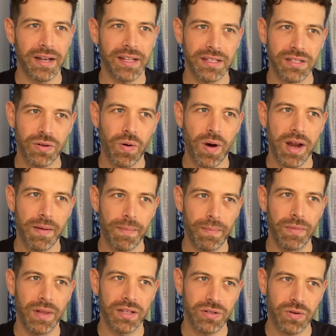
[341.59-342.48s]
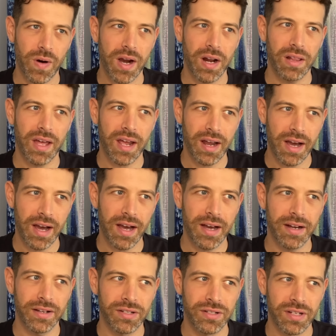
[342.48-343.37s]
That's quite a lot of
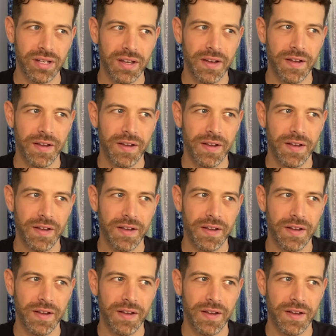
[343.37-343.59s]
hugs.